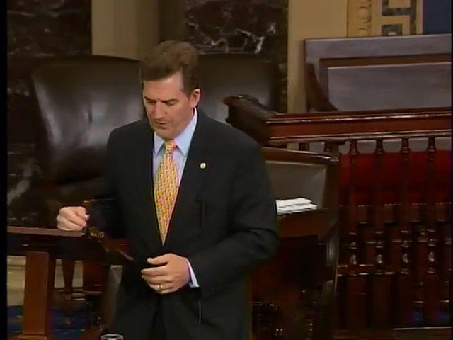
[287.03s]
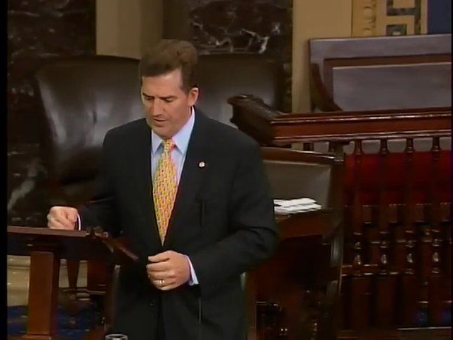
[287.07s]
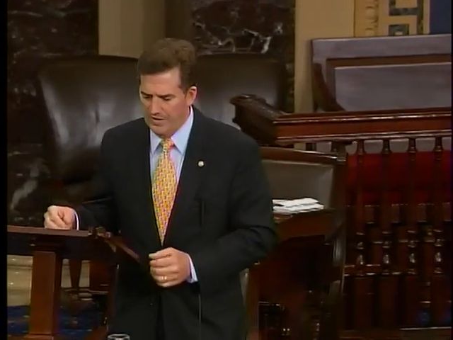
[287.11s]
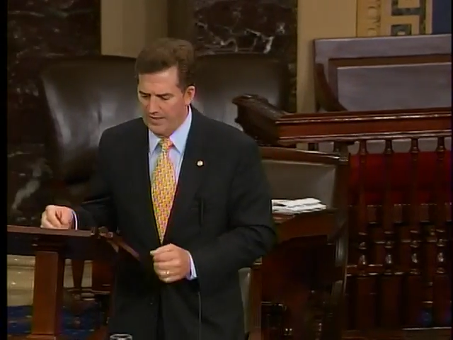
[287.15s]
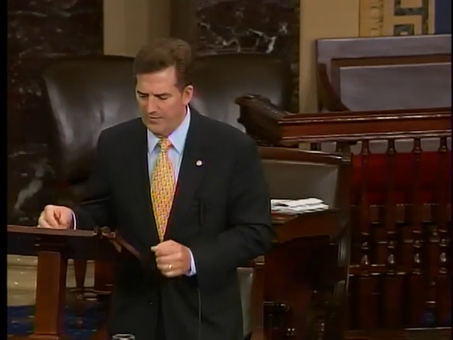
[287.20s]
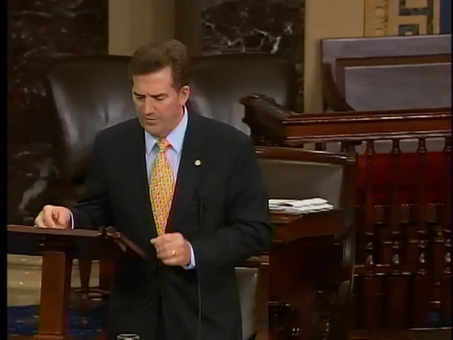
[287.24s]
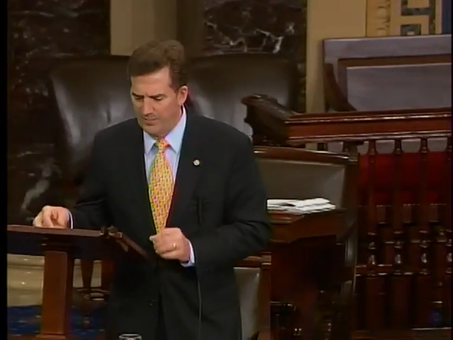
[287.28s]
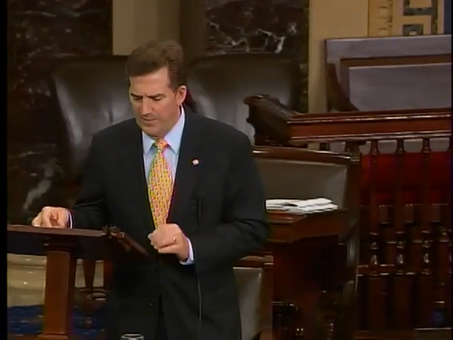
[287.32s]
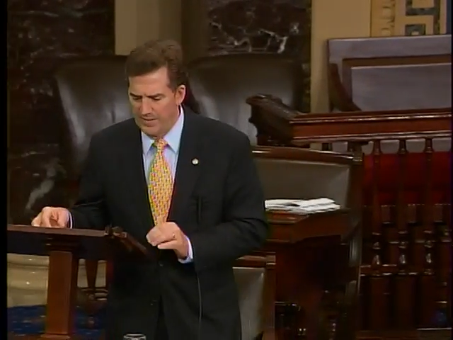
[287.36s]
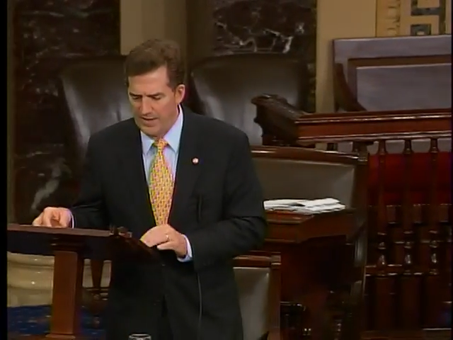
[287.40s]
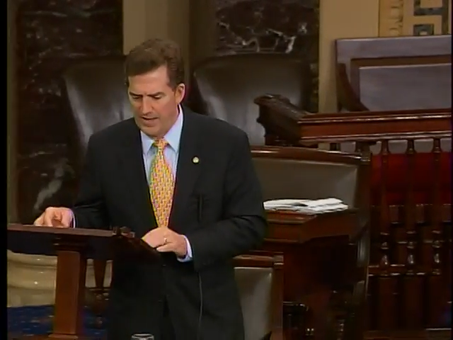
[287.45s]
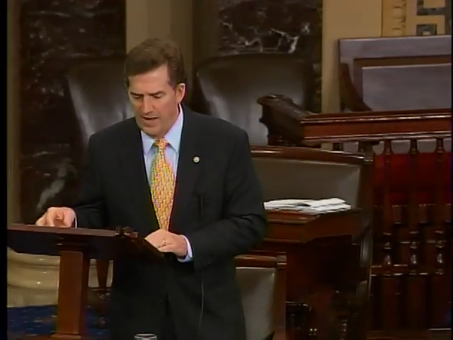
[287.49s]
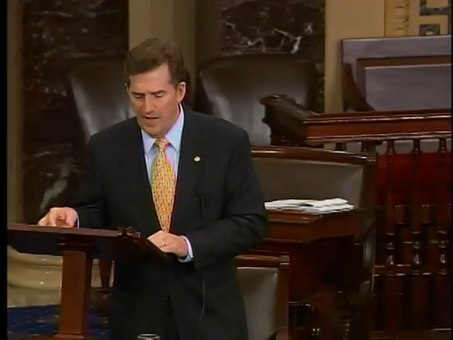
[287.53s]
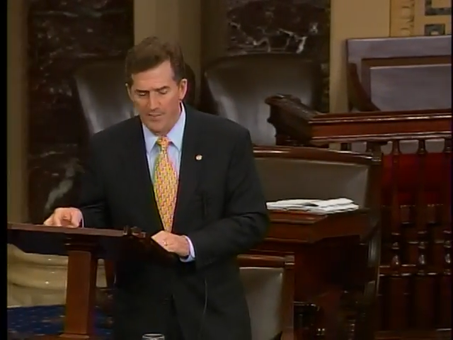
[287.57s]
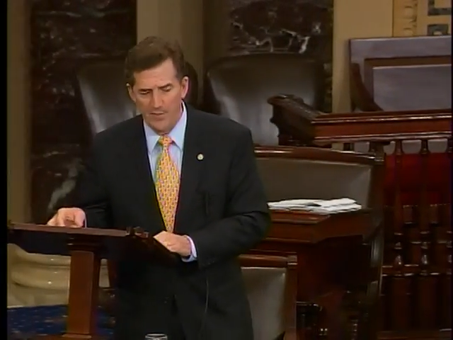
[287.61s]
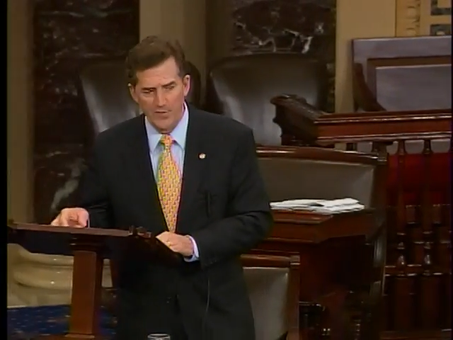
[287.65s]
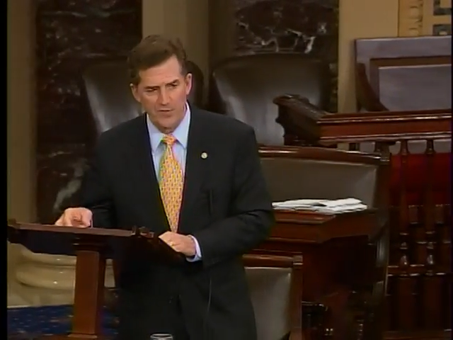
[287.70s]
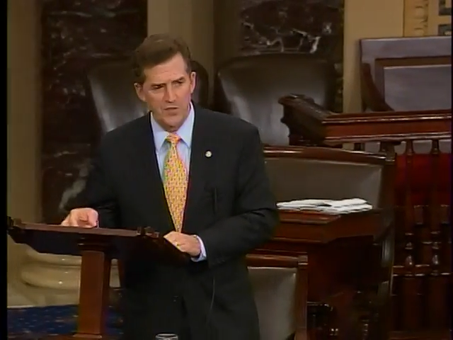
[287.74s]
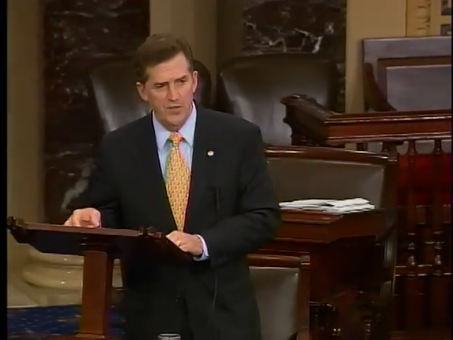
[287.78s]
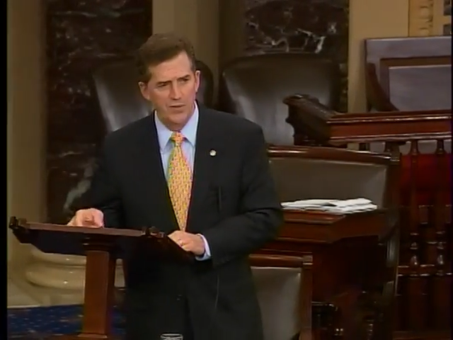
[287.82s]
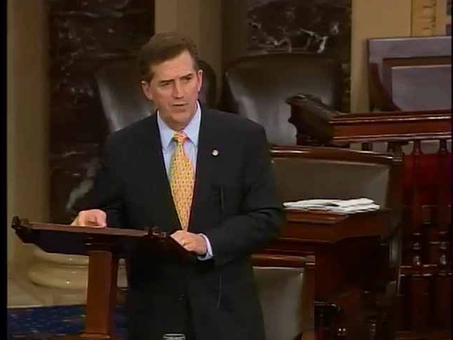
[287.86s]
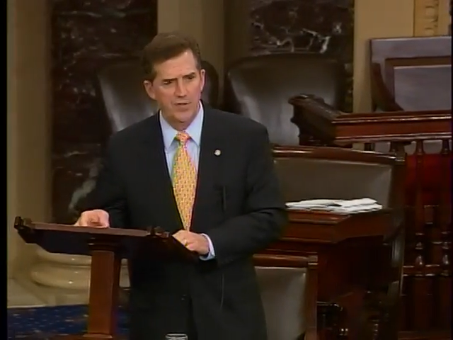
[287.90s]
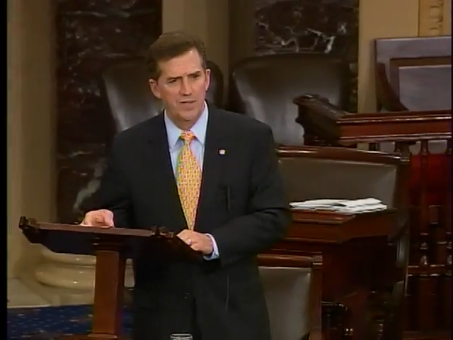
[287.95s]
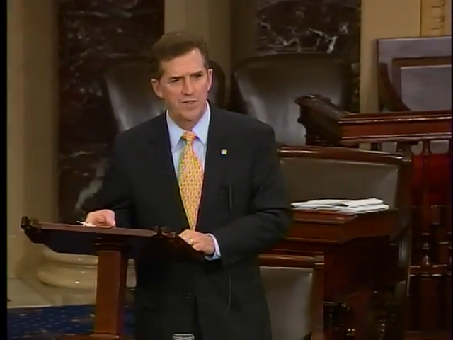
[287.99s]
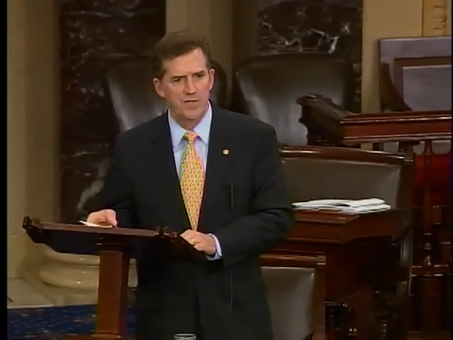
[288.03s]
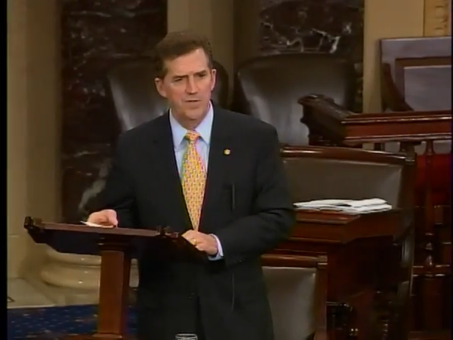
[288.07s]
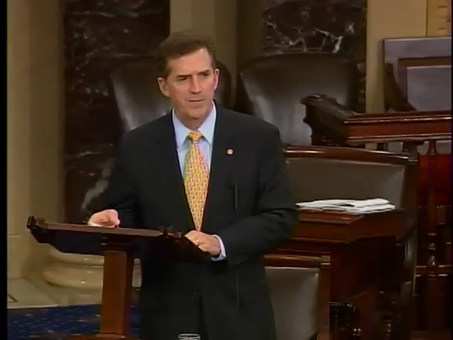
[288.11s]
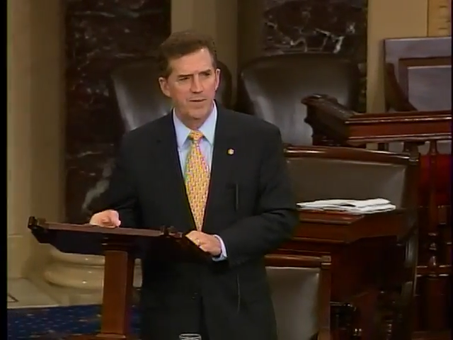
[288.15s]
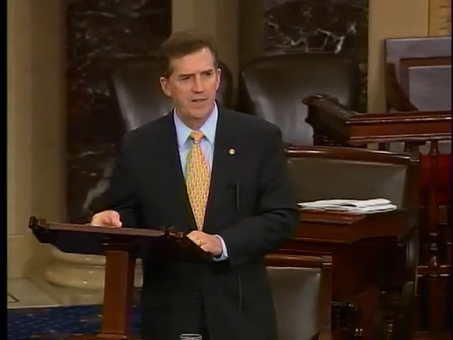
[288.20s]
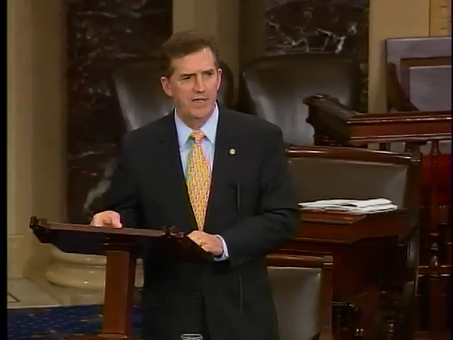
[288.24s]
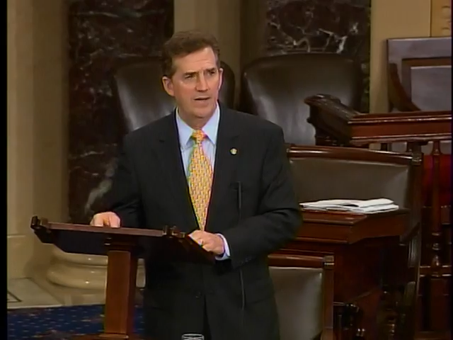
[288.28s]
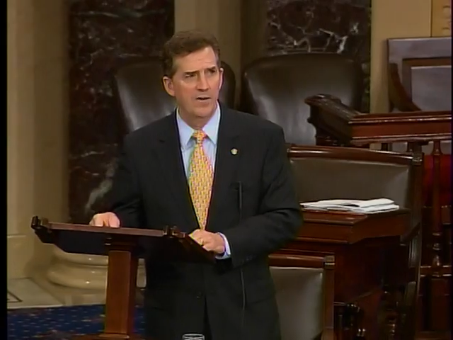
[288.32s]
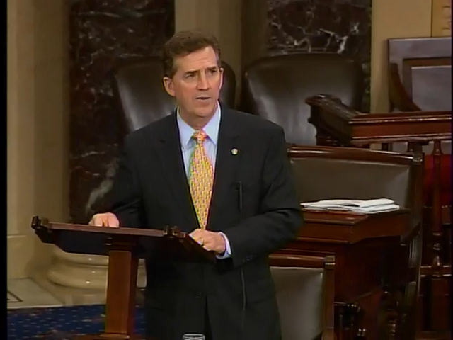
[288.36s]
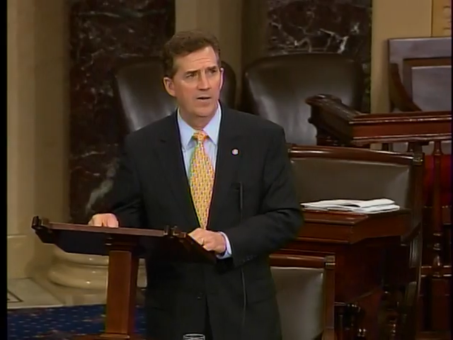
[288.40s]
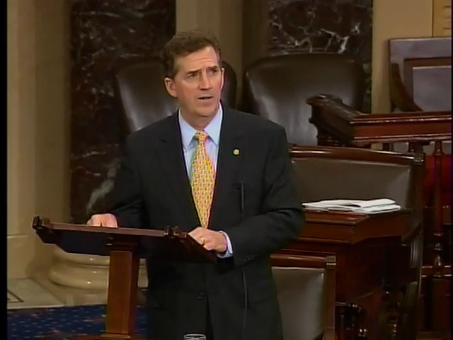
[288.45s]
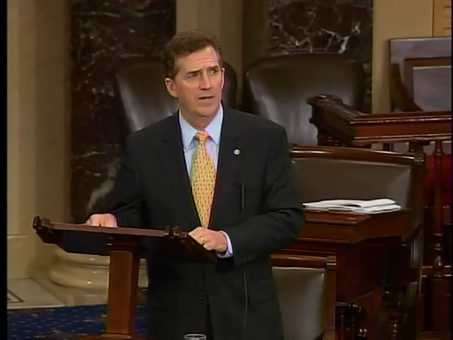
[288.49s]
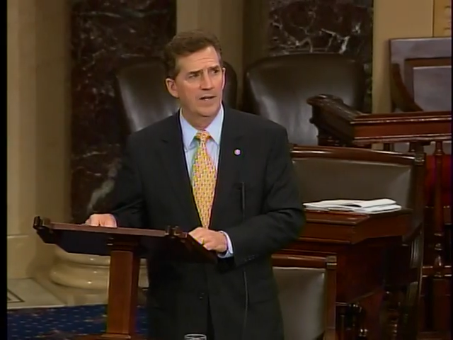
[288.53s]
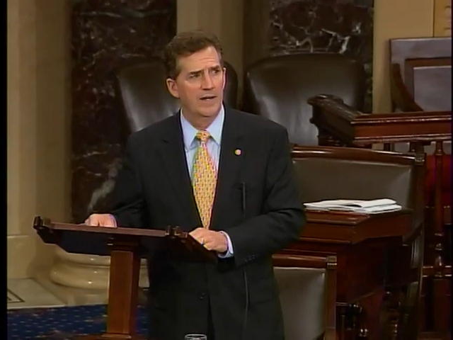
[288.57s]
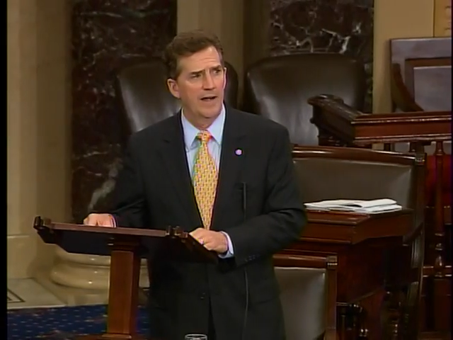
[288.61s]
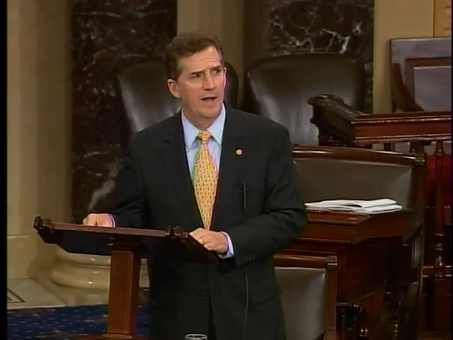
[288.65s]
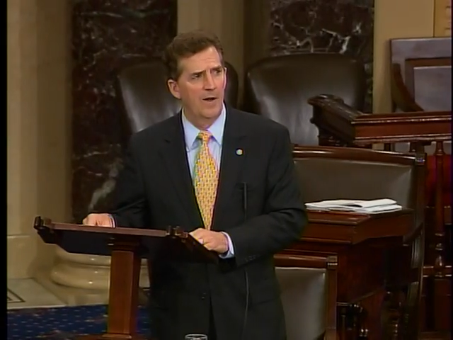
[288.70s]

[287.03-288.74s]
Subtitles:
giving me the opportunity to speak on it.